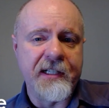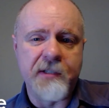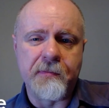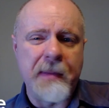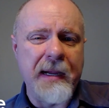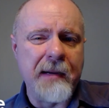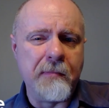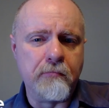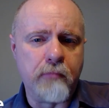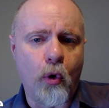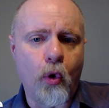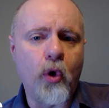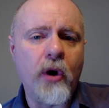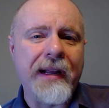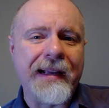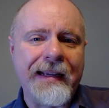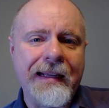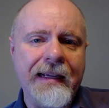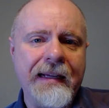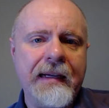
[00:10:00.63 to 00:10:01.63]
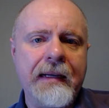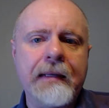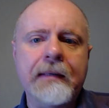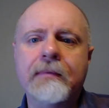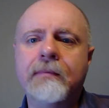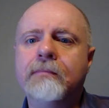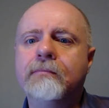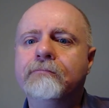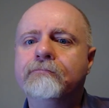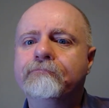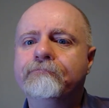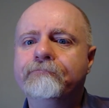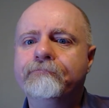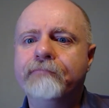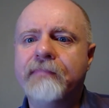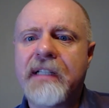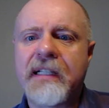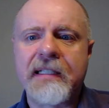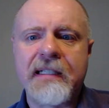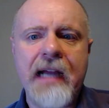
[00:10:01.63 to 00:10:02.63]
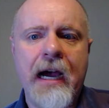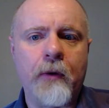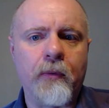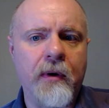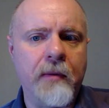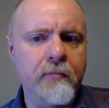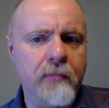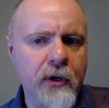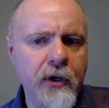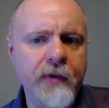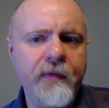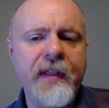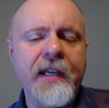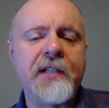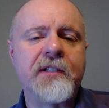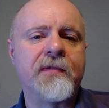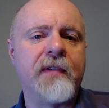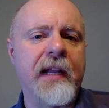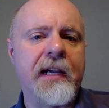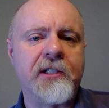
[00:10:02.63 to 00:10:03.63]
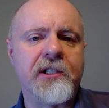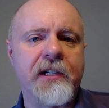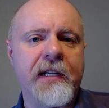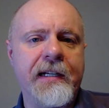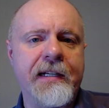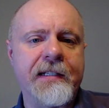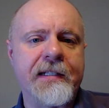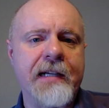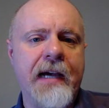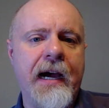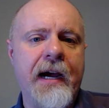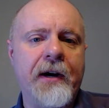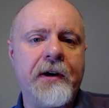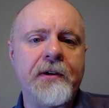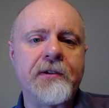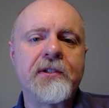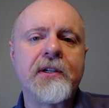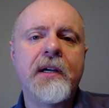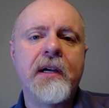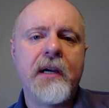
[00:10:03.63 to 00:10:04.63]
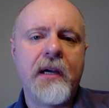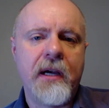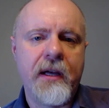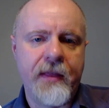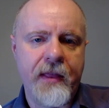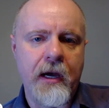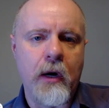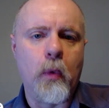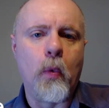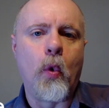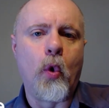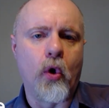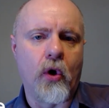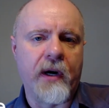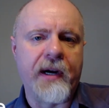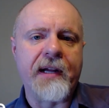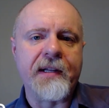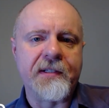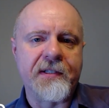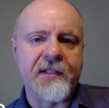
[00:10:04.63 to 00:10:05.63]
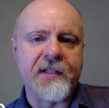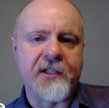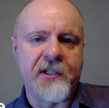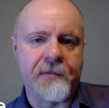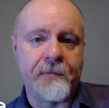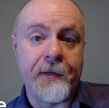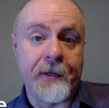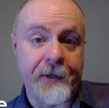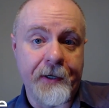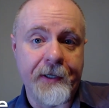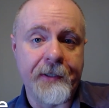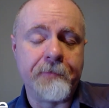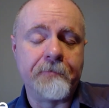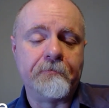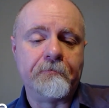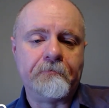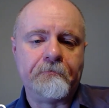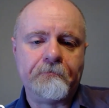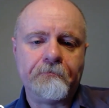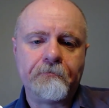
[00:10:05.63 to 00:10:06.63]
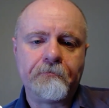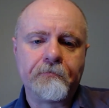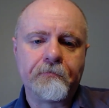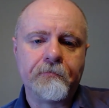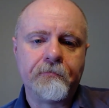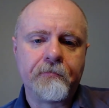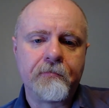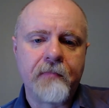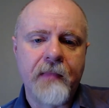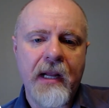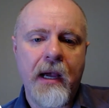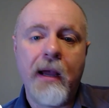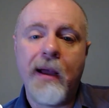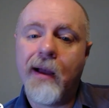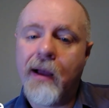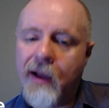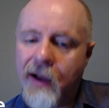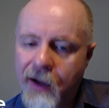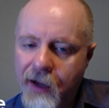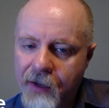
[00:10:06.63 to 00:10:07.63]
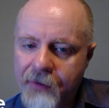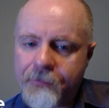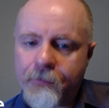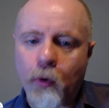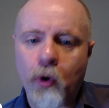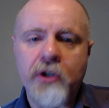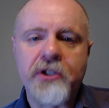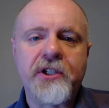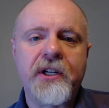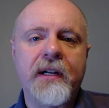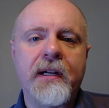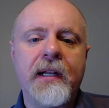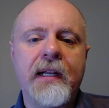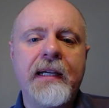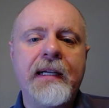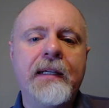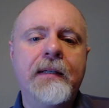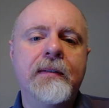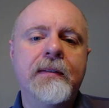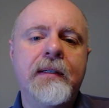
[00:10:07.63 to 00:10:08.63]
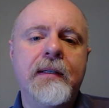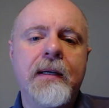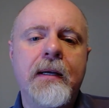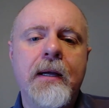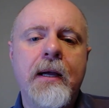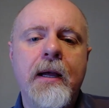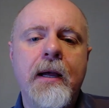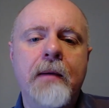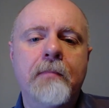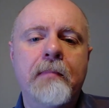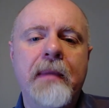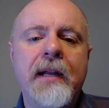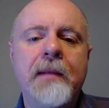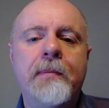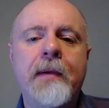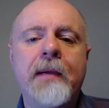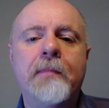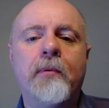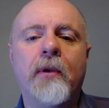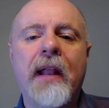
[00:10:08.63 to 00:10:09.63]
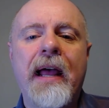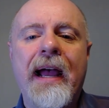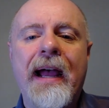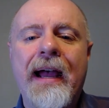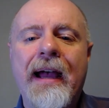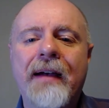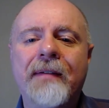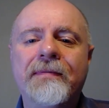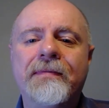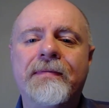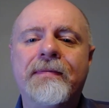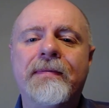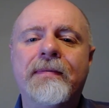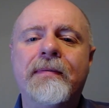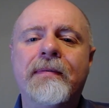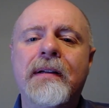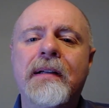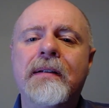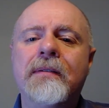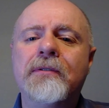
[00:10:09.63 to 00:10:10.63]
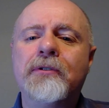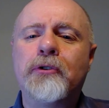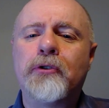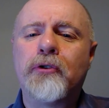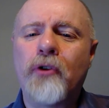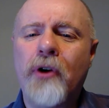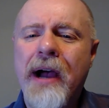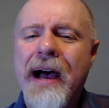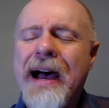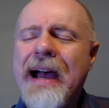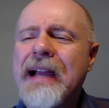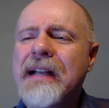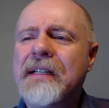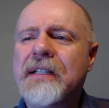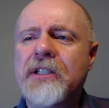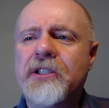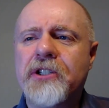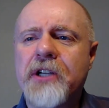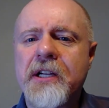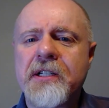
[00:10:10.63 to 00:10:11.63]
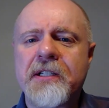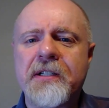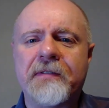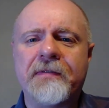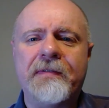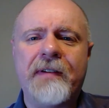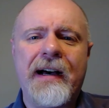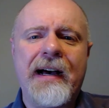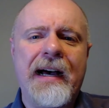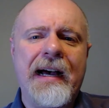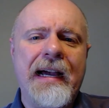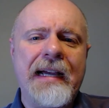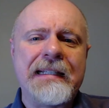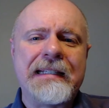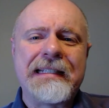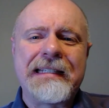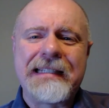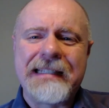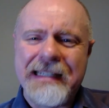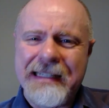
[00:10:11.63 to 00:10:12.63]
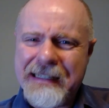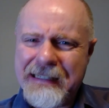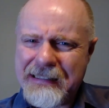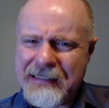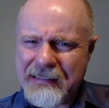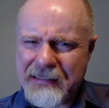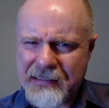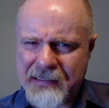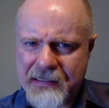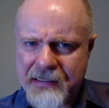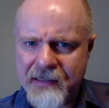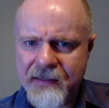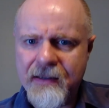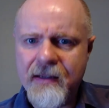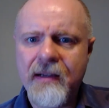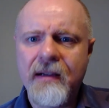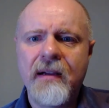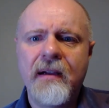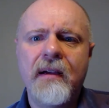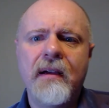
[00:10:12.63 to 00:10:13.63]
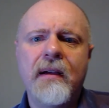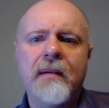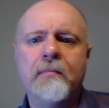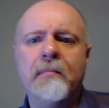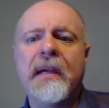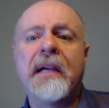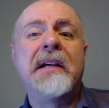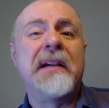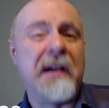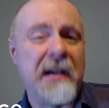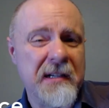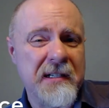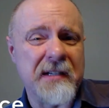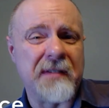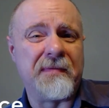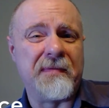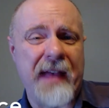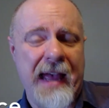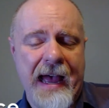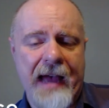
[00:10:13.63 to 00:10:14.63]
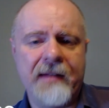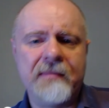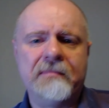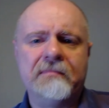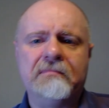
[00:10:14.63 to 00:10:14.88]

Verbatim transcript: being born again does not remove these fleshly desires that war against the spirit. Unfortunately, many people have tried to justify sins because of that.